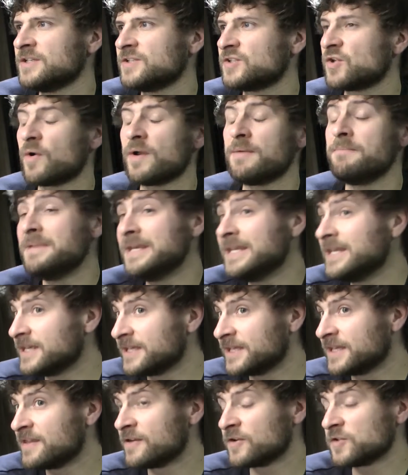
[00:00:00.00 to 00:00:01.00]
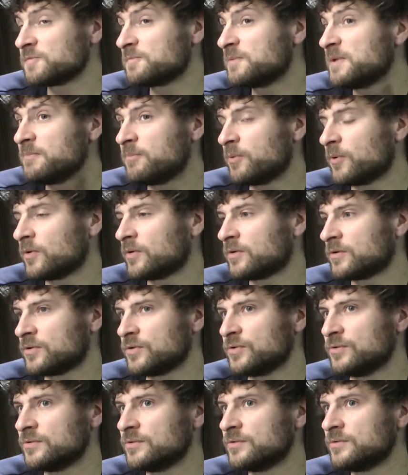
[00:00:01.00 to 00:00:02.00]
So immediately those people
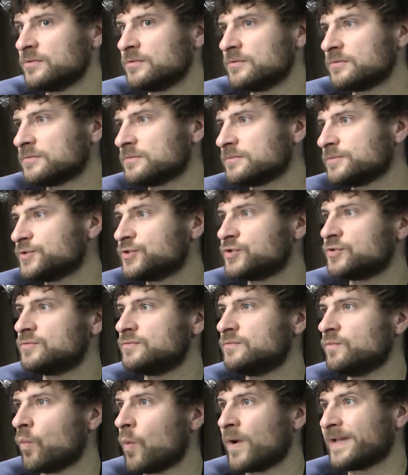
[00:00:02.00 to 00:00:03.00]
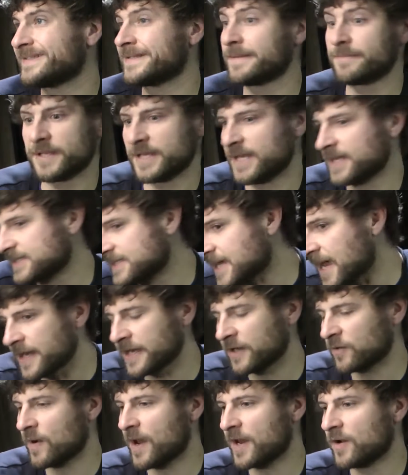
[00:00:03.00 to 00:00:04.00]
who want something
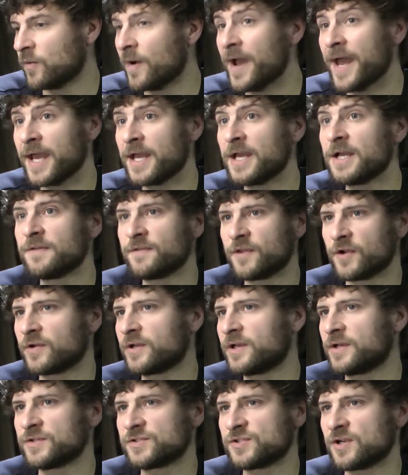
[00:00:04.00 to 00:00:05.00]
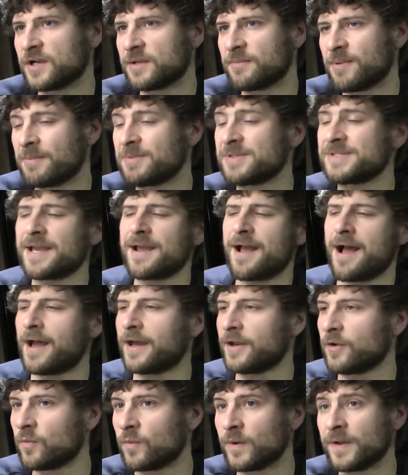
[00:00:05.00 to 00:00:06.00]
exciting right away, they're going to hear Snarky Puppy and say,
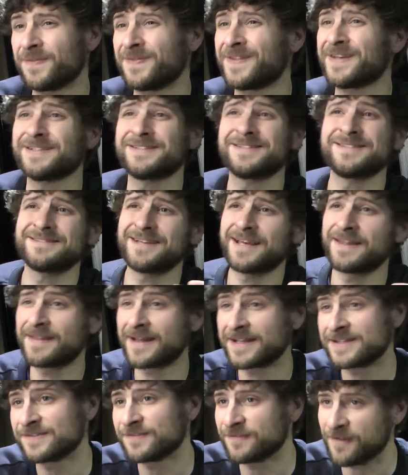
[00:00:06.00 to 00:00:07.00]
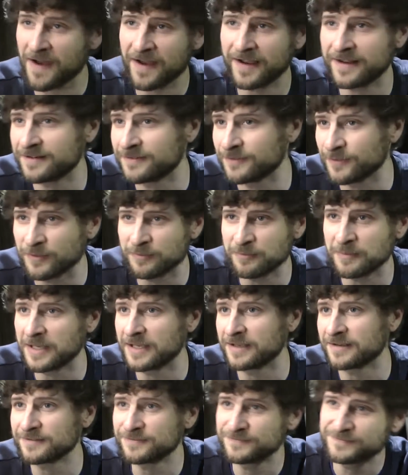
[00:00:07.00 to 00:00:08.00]
I don't want this, and that's fine with
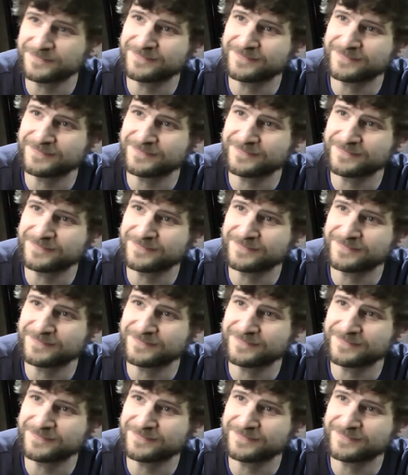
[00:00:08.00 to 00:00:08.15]
me.